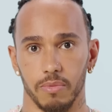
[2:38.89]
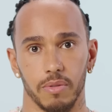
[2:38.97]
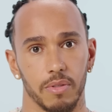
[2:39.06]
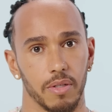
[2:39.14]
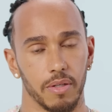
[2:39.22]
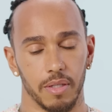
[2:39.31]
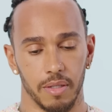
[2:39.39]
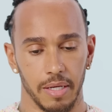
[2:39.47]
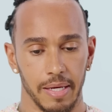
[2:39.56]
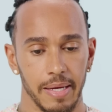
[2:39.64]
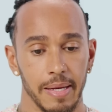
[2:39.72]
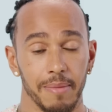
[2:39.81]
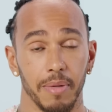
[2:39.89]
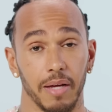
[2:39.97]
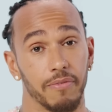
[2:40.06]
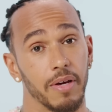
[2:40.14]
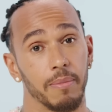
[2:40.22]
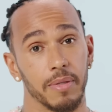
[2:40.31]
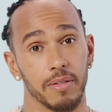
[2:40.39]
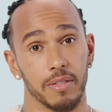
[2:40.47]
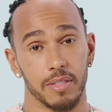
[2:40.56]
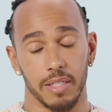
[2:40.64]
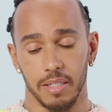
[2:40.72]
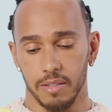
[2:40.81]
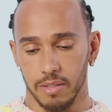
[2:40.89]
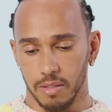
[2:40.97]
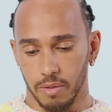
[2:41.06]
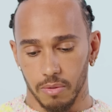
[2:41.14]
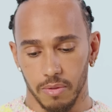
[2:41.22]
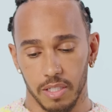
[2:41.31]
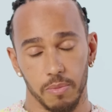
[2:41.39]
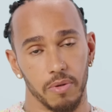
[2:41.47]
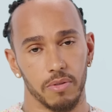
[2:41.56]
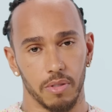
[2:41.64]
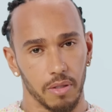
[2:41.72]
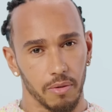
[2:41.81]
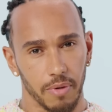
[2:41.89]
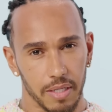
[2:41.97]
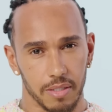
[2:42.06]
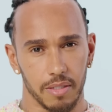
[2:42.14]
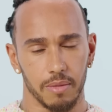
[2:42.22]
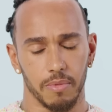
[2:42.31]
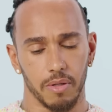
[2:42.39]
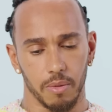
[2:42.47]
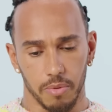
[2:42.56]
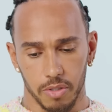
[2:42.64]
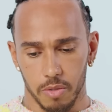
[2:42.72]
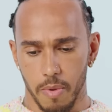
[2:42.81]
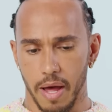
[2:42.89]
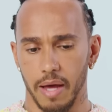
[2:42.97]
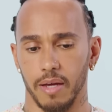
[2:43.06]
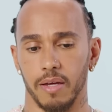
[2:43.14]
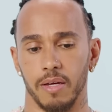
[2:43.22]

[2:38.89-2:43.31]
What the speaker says: We were the only black family on the scene, so experienced a lot of racism, a lot of pushback.